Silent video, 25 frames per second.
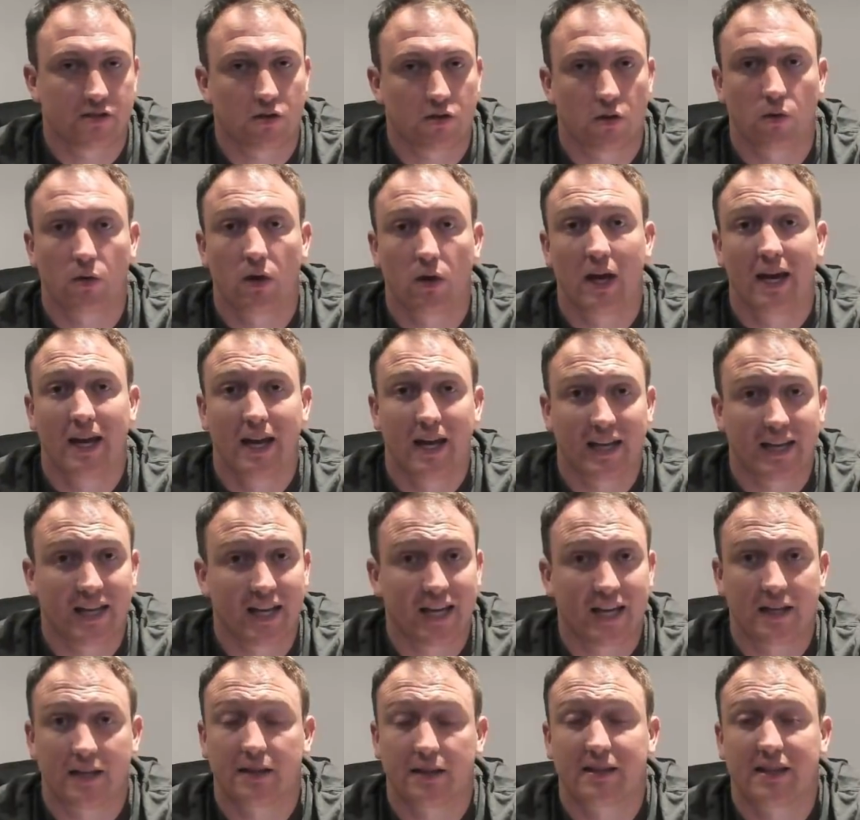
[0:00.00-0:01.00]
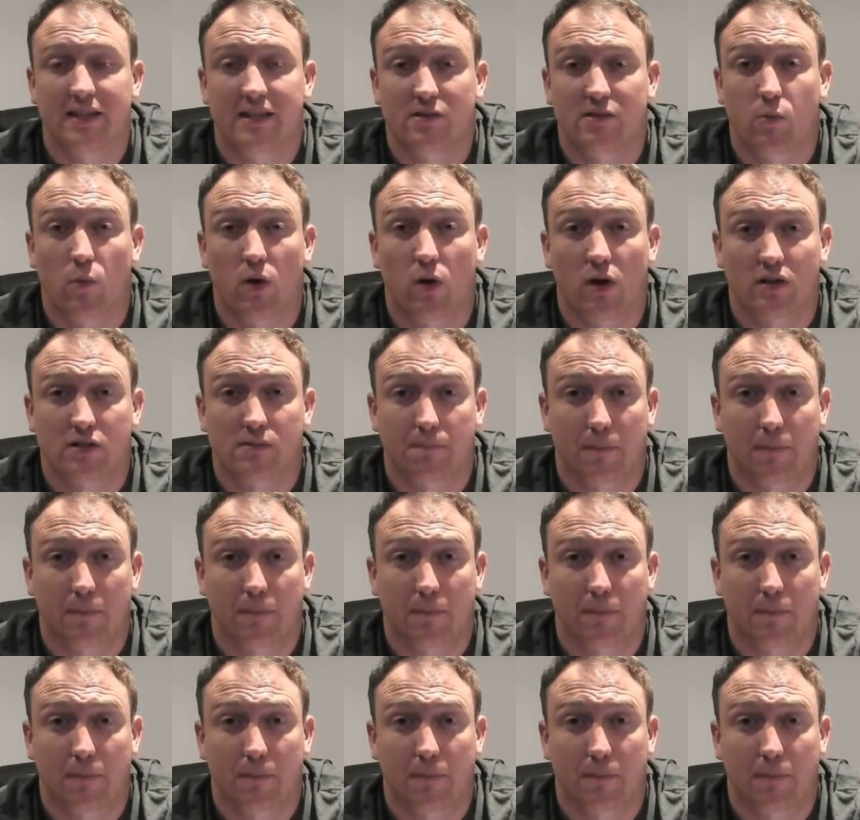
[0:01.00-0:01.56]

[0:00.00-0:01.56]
So again, this works